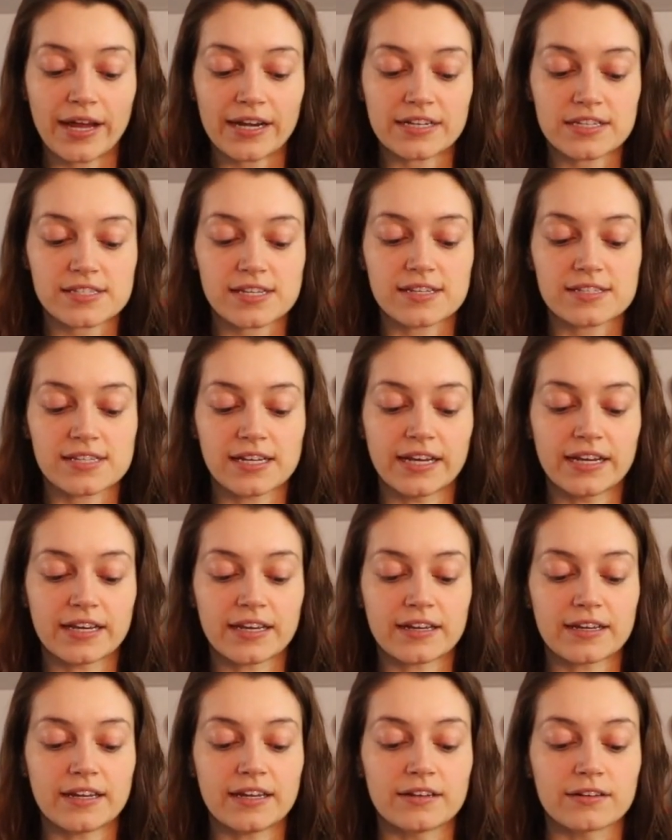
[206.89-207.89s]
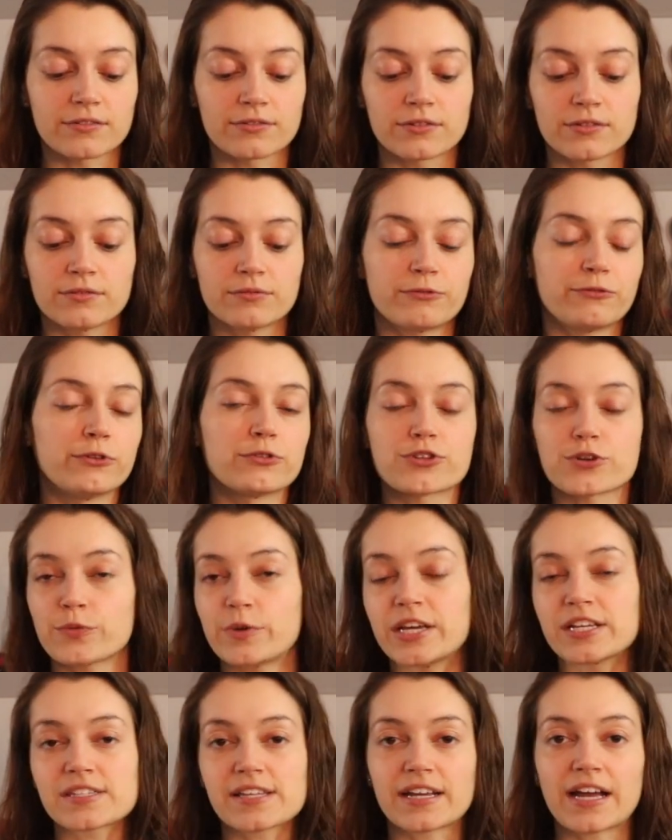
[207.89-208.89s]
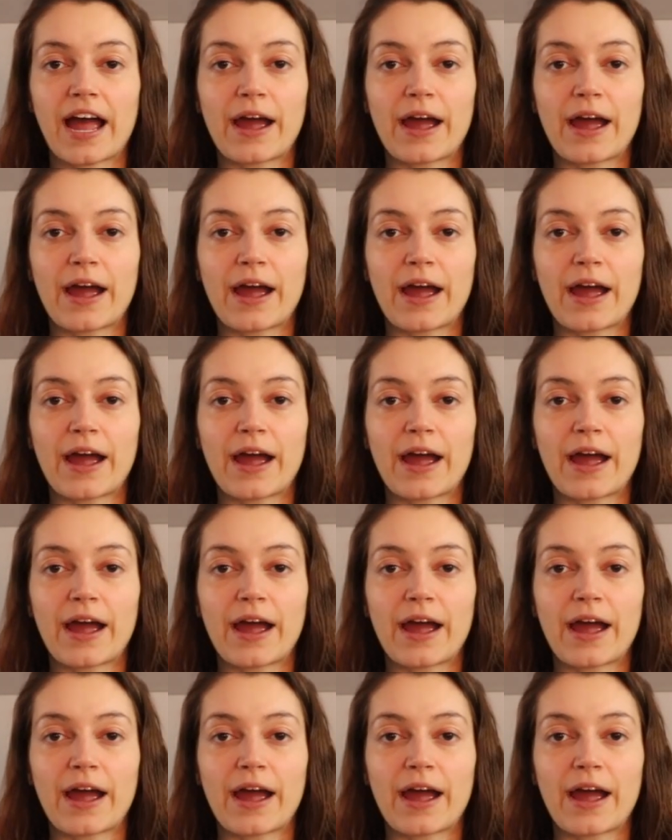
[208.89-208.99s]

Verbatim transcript: And he says, like, in future weeks, like,